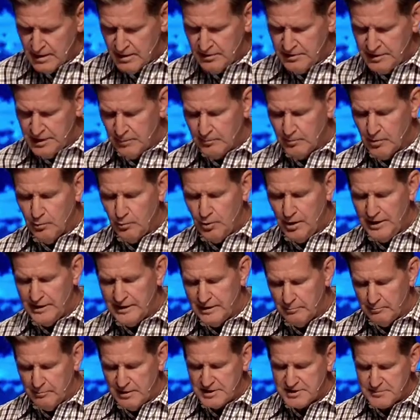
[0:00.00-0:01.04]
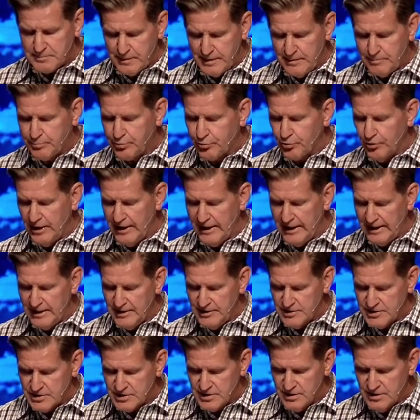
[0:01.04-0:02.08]
Number one, it must be
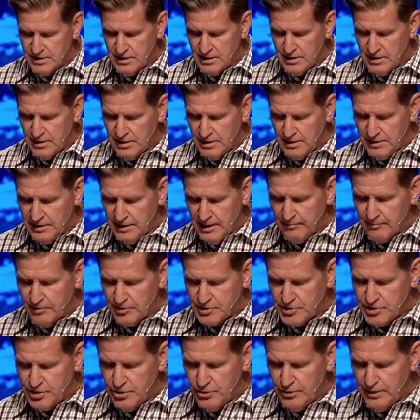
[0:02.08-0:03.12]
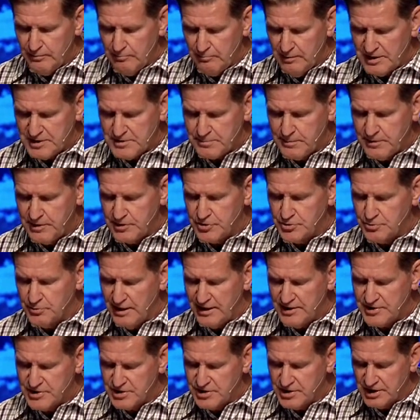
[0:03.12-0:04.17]
praise. Number two, it must be
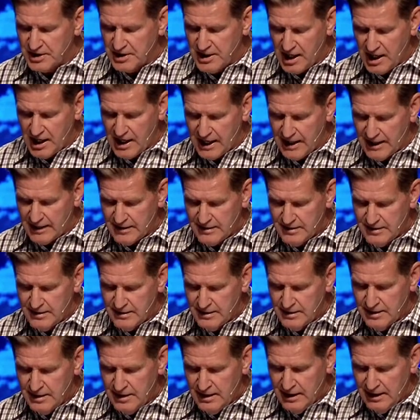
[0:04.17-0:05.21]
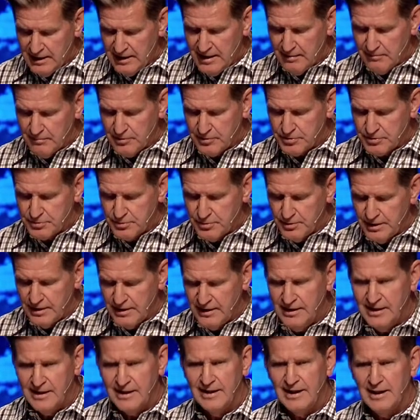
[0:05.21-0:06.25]
addressed to God. And number three,
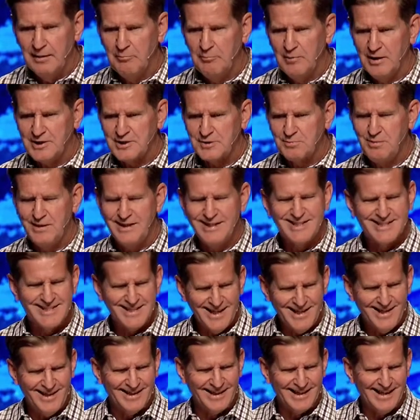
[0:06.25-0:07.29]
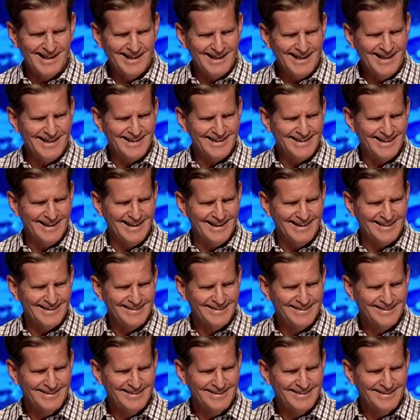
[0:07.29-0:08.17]
it must be sung. I like that.